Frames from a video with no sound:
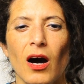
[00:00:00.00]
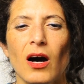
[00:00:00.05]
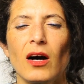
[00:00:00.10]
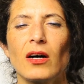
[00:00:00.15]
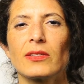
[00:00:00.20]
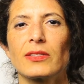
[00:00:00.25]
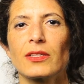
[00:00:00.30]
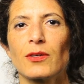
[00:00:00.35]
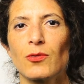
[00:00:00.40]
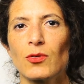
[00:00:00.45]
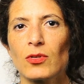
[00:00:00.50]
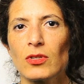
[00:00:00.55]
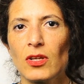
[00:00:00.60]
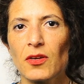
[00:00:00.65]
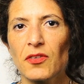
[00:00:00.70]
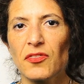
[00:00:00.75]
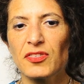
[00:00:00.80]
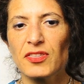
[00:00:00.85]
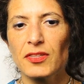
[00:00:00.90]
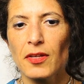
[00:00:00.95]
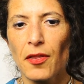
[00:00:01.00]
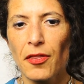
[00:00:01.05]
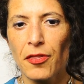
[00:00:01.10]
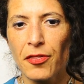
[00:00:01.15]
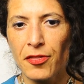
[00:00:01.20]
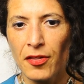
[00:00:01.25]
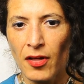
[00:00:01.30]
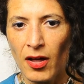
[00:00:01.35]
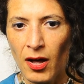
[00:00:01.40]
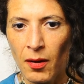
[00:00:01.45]
As a rule of
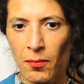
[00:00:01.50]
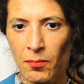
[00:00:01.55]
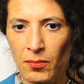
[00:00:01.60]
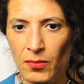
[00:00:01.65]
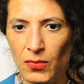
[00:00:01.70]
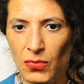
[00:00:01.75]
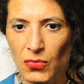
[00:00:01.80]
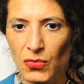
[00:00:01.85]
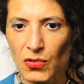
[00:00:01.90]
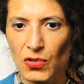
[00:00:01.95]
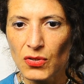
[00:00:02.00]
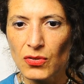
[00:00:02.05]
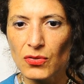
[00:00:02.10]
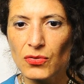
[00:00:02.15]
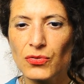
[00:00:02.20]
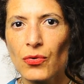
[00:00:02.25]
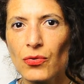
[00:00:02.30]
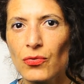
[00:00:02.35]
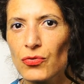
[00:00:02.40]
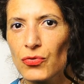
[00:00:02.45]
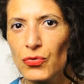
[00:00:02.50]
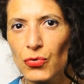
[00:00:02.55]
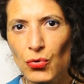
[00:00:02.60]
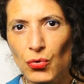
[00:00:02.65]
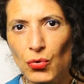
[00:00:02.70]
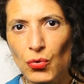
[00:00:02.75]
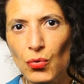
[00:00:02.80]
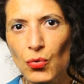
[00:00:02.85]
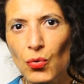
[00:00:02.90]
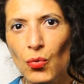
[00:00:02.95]
thumb,
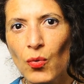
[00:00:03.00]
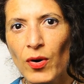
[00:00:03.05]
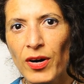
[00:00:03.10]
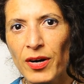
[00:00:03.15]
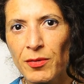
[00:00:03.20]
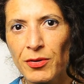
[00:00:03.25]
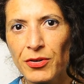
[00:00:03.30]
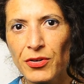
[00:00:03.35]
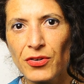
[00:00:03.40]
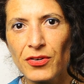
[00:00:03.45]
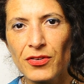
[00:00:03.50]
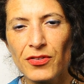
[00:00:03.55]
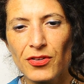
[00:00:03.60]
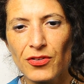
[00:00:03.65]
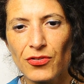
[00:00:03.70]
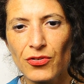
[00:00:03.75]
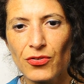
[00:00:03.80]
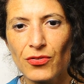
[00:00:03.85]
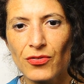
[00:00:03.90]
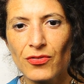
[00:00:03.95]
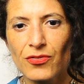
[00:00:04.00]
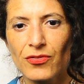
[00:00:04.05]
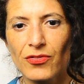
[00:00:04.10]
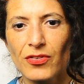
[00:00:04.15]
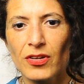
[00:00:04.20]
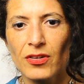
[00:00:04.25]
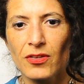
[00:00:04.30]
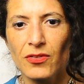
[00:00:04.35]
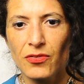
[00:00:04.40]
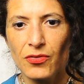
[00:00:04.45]
do whatever your intuition
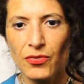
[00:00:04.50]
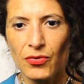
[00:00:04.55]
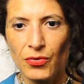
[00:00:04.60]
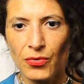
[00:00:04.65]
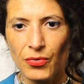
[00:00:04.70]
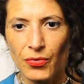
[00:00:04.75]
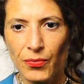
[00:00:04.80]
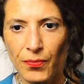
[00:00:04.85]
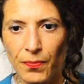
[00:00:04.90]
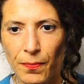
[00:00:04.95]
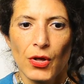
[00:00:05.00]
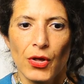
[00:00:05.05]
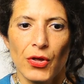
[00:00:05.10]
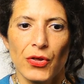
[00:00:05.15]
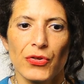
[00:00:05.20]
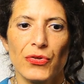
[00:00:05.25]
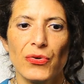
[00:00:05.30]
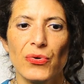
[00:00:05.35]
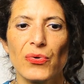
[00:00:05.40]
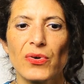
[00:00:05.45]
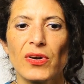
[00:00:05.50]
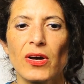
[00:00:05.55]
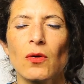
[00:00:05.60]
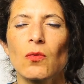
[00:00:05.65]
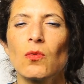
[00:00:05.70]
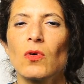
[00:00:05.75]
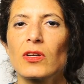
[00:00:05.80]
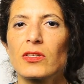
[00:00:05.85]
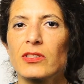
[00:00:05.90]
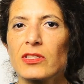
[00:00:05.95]
tells you. You can
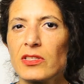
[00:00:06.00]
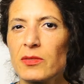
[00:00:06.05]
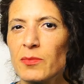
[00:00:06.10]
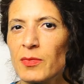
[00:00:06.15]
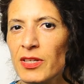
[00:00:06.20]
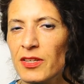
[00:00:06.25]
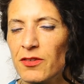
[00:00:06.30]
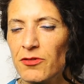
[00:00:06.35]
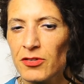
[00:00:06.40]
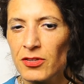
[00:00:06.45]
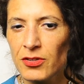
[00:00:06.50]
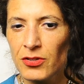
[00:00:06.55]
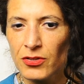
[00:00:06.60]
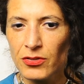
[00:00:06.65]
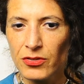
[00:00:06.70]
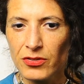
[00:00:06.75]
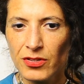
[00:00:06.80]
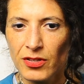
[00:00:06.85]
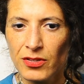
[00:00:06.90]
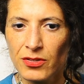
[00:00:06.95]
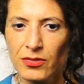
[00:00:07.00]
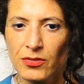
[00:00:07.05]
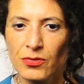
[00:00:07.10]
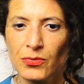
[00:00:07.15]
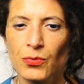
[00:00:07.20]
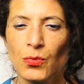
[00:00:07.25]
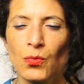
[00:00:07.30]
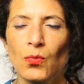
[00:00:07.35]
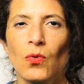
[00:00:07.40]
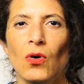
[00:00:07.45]
watch as many videos as
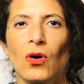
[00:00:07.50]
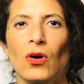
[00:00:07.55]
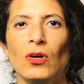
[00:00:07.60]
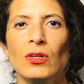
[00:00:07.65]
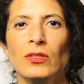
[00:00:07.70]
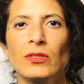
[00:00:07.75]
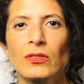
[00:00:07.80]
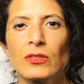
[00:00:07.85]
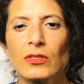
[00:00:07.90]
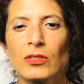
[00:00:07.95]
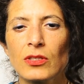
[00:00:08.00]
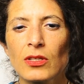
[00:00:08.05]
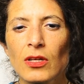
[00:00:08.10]
you want.